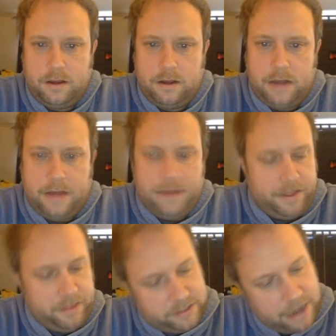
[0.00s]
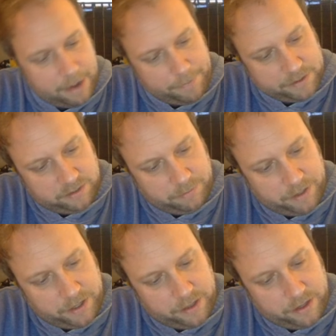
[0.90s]
And then this happens to
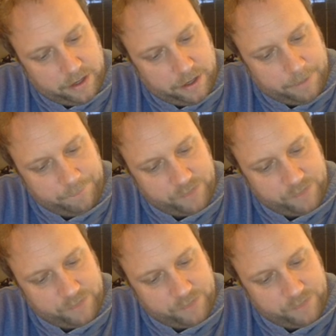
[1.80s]
be the,